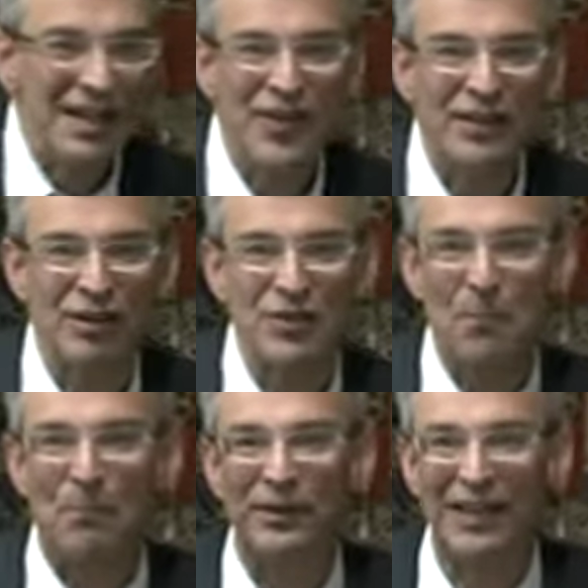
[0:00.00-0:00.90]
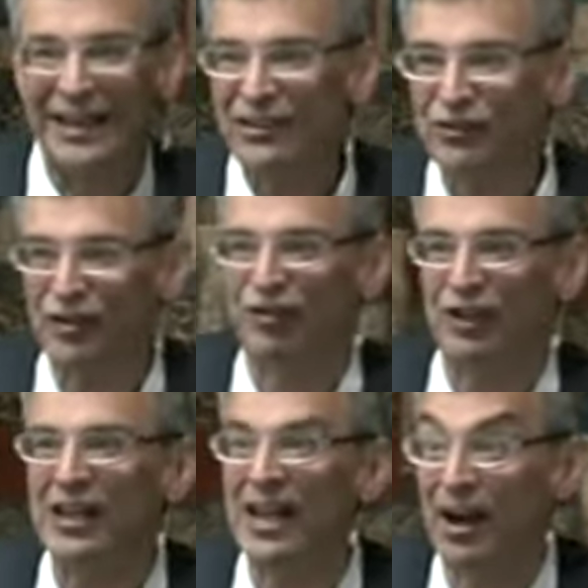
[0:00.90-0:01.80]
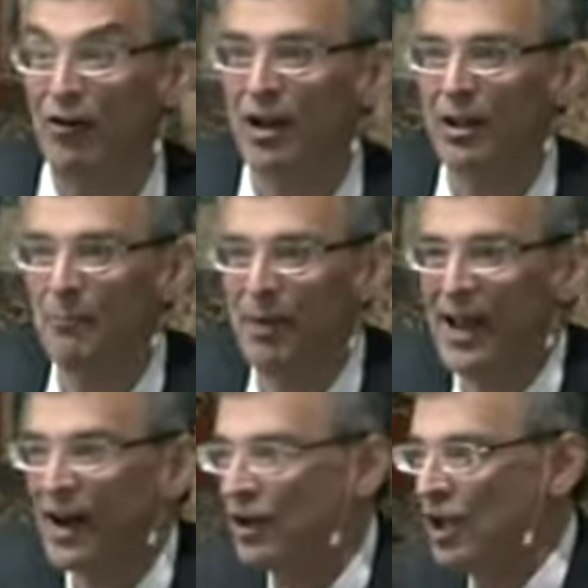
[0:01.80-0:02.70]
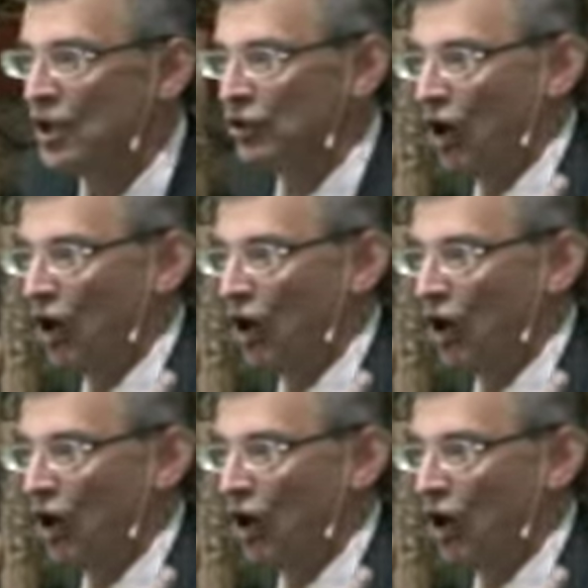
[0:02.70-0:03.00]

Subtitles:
It's in the Pleistocene era compared